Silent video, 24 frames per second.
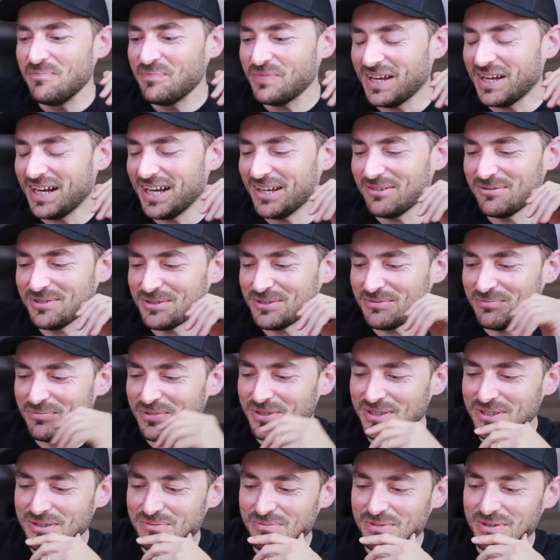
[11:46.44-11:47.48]
It was a
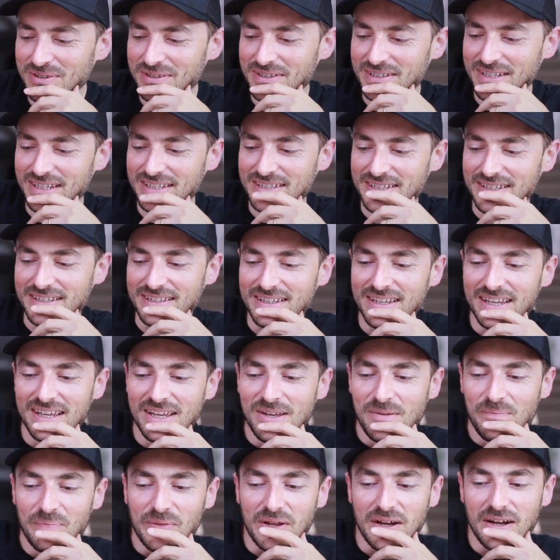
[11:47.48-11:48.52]
brilliant idea.
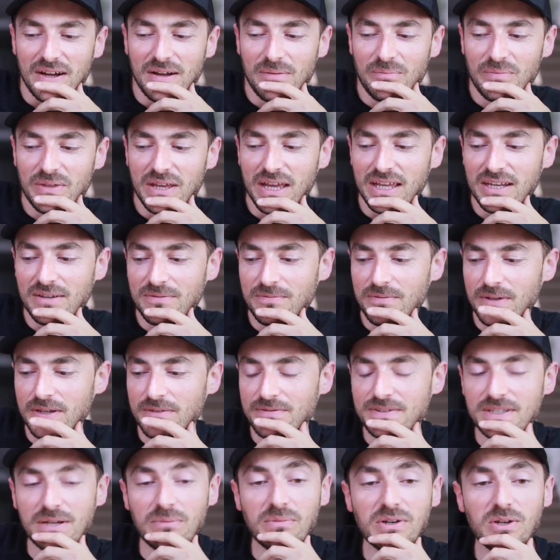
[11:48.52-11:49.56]
And if
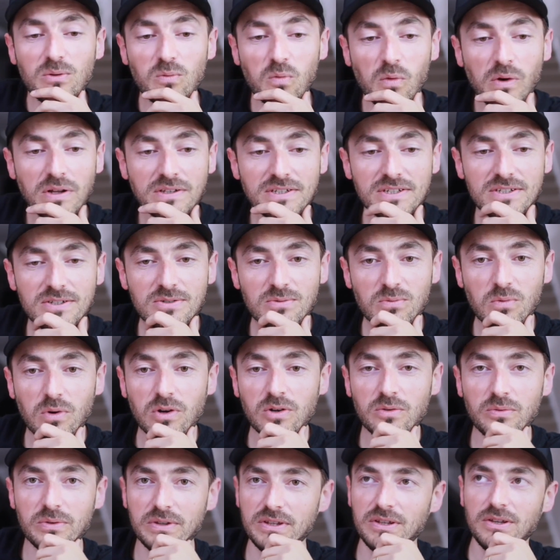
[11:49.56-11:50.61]
somebody wants to
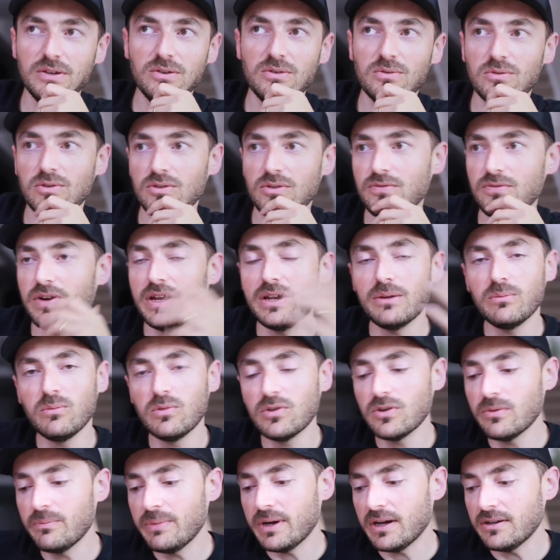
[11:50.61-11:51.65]
work with you or find out
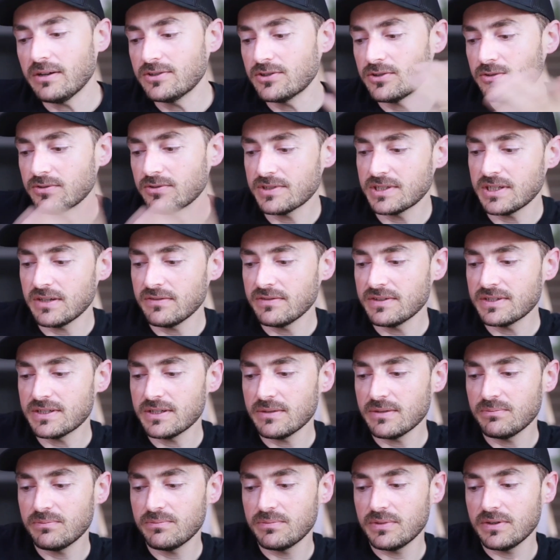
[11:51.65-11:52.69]
more about your
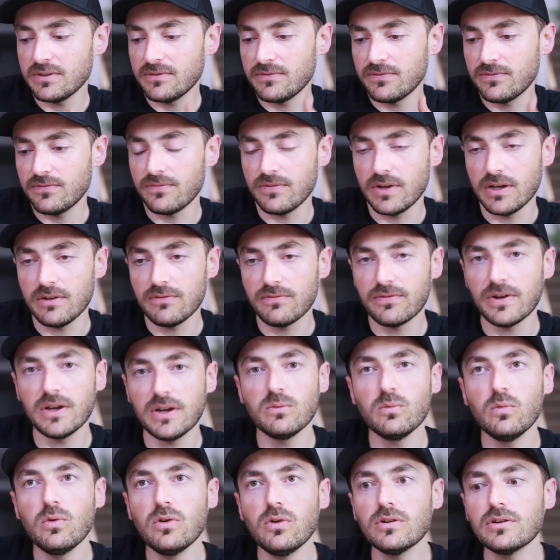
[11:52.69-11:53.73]
7-step
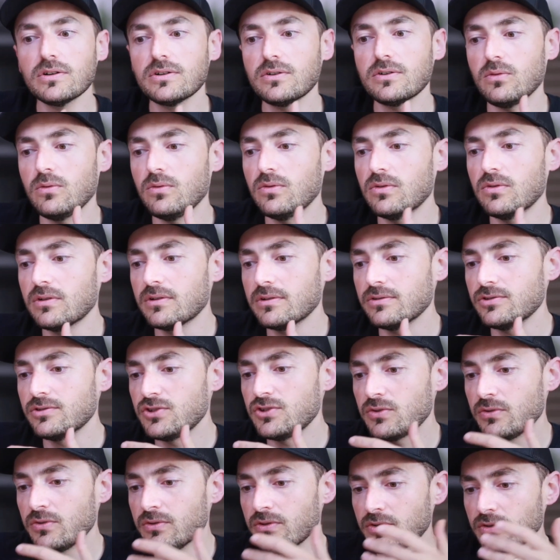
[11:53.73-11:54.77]
framework or
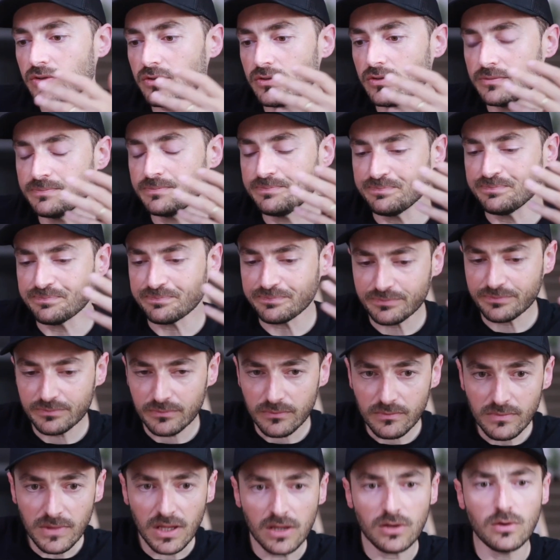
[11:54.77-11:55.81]
join your
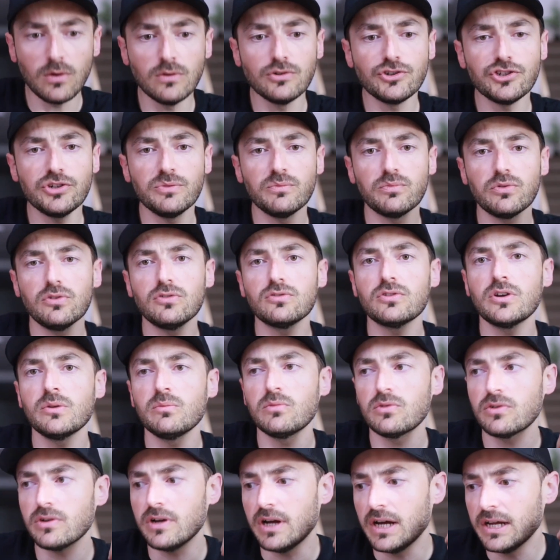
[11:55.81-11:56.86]
coaching program
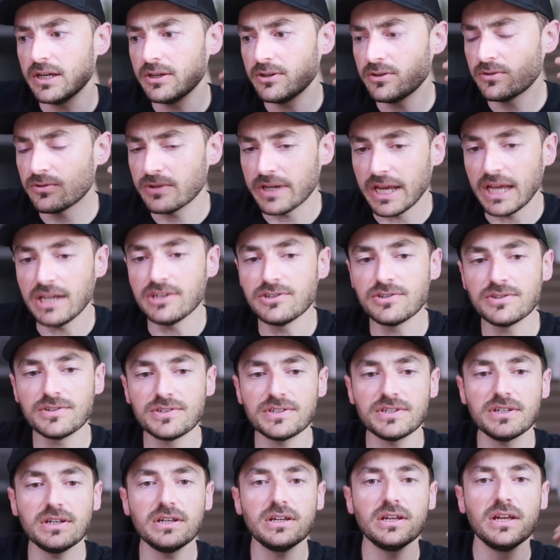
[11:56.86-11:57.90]
or hire your
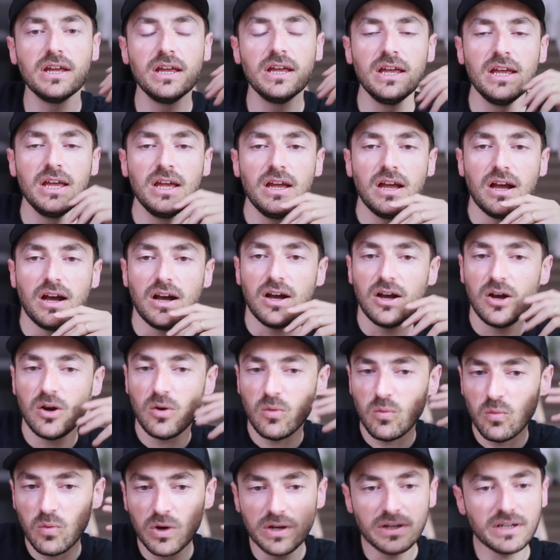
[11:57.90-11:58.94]
agency,
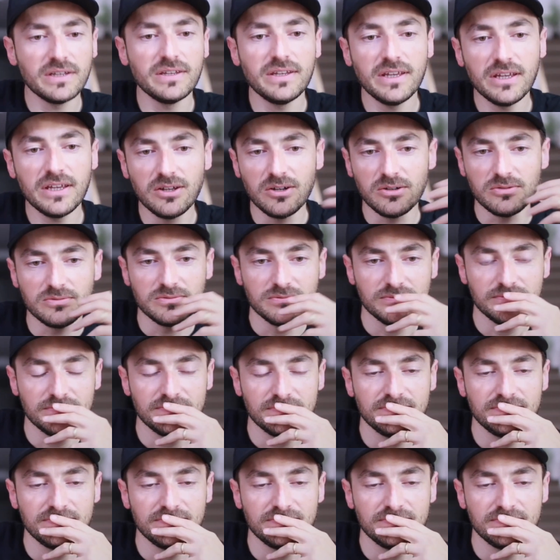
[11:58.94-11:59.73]
where can they go?